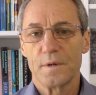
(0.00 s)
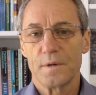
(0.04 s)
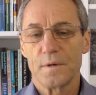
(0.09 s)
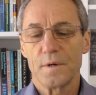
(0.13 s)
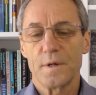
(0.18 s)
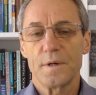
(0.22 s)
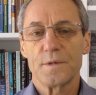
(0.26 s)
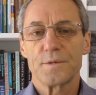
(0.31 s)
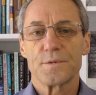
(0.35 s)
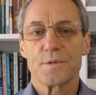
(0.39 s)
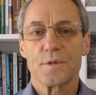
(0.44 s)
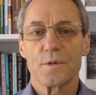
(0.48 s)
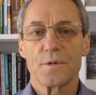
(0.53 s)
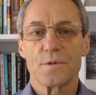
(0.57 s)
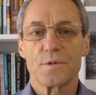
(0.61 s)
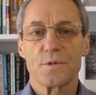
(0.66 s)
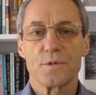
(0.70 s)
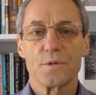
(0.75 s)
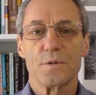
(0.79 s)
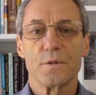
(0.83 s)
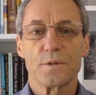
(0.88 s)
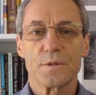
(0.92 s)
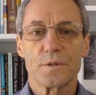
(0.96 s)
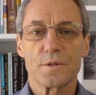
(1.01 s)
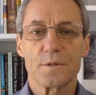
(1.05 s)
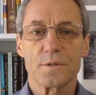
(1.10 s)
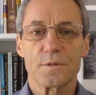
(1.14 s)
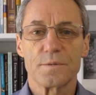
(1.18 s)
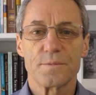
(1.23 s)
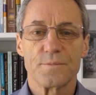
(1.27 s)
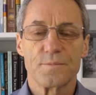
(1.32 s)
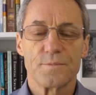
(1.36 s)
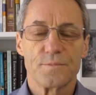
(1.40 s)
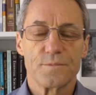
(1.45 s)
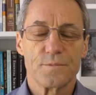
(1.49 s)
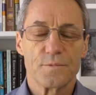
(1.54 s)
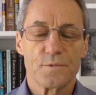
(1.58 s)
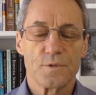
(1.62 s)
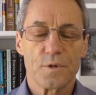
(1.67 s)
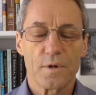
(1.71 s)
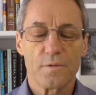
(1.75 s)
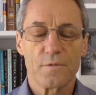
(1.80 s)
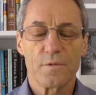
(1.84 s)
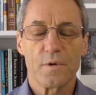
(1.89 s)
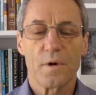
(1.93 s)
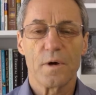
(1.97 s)
All right, so source,
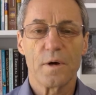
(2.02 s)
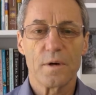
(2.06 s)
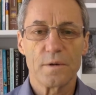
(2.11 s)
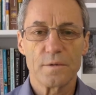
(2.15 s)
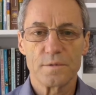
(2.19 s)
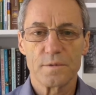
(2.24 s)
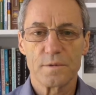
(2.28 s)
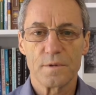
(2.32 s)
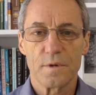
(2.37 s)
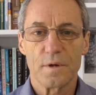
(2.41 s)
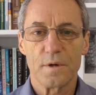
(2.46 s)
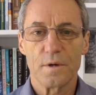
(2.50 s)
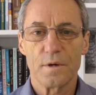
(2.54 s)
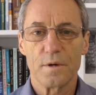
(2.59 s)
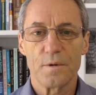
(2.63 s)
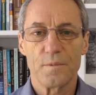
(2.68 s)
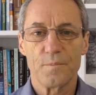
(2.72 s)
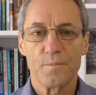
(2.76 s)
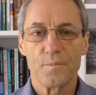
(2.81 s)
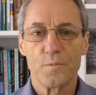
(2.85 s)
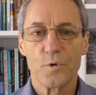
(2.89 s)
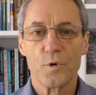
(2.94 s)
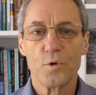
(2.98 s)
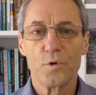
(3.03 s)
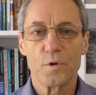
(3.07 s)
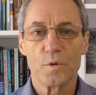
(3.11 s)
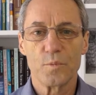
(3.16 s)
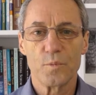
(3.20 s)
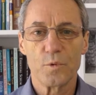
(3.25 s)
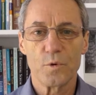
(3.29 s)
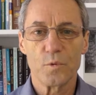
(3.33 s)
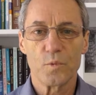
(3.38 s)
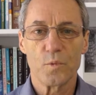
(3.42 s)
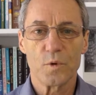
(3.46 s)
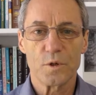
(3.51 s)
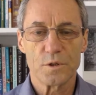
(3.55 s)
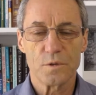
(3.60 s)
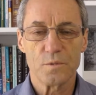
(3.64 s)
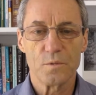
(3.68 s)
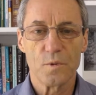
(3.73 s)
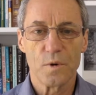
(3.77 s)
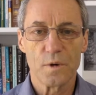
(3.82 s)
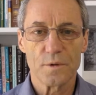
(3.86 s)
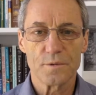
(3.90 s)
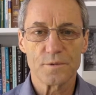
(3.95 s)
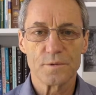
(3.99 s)
try to find um, who can build what you
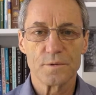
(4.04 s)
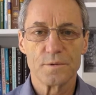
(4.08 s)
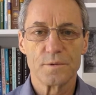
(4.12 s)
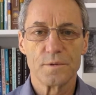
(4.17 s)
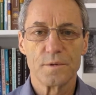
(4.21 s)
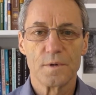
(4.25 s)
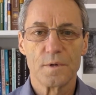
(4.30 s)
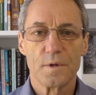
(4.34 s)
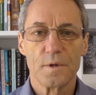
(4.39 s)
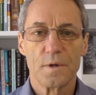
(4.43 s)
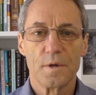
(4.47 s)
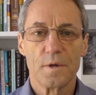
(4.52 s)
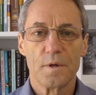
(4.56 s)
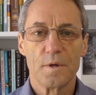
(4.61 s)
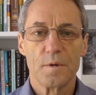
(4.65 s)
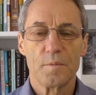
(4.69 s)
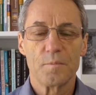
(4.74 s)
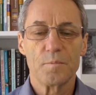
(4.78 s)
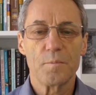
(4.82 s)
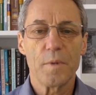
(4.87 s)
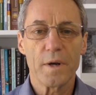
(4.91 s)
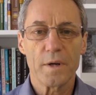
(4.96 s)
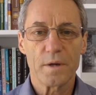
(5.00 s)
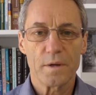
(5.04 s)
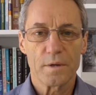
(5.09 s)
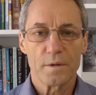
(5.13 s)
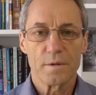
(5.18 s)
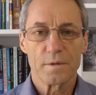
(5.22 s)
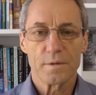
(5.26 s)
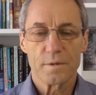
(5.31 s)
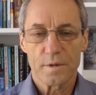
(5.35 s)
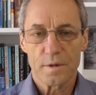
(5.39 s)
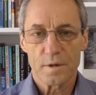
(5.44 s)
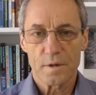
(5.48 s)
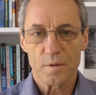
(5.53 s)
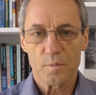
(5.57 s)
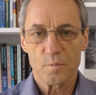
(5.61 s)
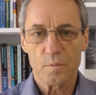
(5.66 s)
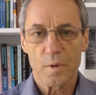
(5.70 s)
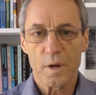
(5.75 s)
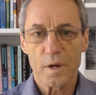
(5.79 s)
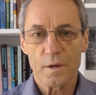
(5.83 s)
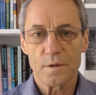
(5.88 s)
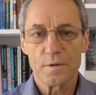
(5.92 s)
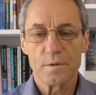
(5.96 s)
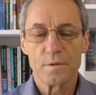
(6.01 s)
want. Make, get it
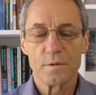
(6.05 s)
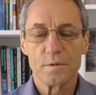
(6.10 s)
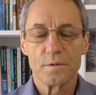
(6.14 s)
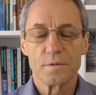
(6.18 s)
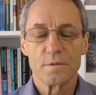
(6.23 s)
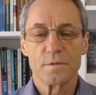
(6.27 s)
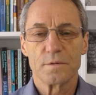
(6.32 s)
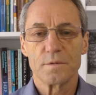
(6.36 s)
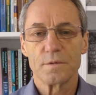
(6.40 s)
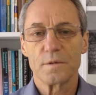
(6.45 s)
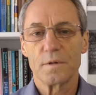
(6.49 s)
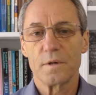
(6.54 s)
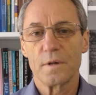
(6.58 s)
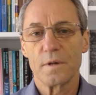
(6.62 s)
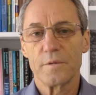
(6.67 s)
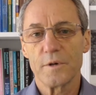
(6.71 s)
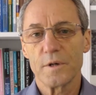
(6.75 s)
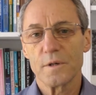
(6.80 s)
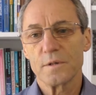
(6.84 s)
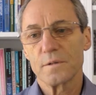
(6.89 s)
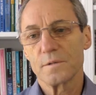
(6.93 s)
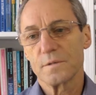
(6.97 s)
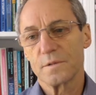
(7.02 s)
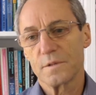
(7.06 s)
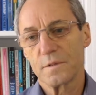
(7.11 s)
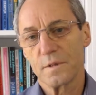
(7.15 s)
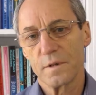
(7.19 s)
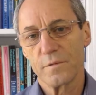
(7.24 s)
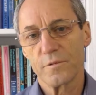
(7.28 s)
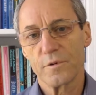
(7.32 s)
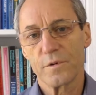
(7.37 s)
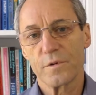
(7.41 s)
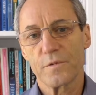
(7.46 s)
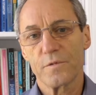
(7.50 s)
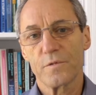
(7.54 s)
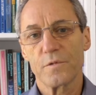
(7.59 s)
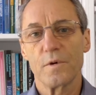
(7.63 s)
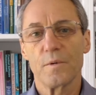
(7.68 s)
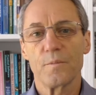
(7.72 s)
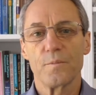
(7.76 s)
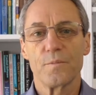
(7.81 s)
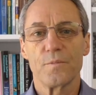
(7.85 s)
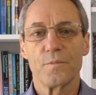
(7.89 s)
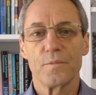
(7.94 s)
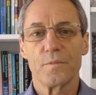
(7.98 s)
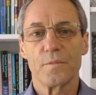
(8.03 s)
made. Deliver, deliver it
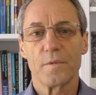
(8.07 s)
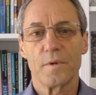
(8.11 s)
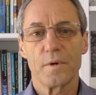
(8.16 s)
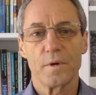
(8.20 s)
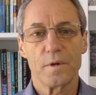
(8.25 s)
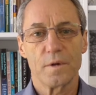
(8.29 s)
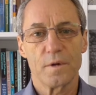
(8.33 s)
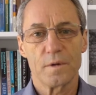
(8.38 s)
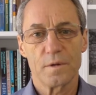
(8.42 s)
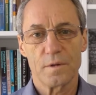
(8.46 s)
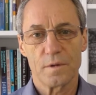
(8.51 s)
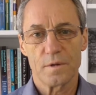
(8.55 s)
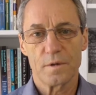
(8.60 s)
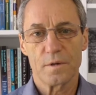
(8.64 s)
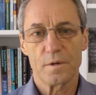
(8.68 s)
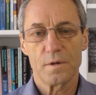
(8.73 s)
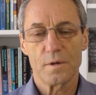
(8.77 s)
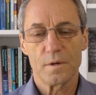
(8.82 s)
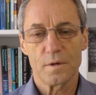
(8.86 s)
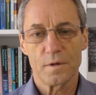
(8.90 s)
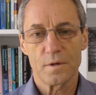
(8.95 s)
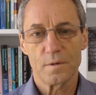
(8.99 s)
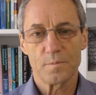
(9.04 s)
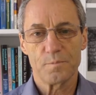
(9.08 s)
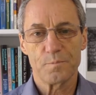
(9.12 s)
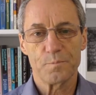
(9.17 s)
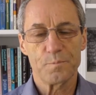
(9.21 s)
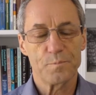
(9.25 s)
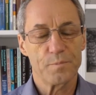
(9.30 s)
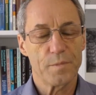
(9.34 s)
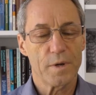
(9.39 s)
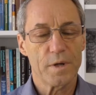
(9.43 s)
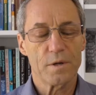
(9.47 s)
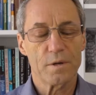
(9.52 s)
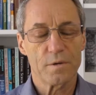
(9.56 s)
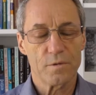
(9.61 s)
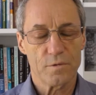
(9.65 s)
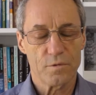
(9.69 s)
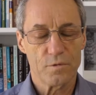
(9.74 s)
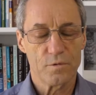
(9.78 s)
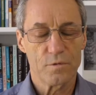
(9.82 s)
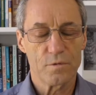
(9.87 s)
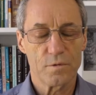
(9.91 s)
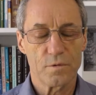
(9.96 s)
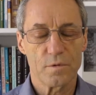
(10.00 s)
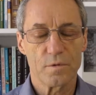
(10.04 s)
from the, the um, maker
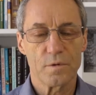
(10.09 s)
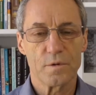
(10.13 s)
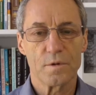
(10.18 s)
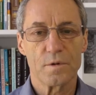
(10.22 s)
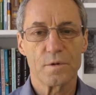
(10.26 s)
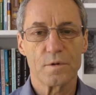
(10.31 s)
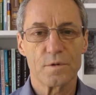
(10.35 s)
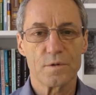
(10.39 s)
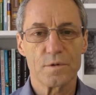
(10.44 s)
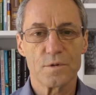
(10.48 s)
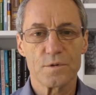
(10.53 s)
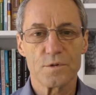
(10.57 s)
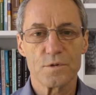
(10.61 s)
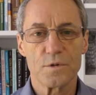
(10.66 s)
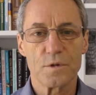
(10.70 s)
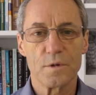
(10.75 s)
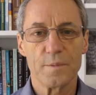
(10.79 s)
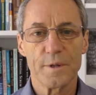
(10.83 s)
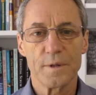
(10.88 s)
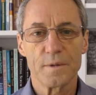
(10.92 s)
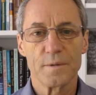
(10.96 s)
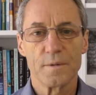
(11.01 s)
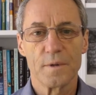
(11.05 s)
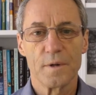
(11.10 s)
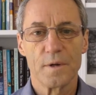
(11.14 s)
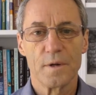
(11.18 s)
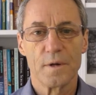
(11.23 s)
to the consumer.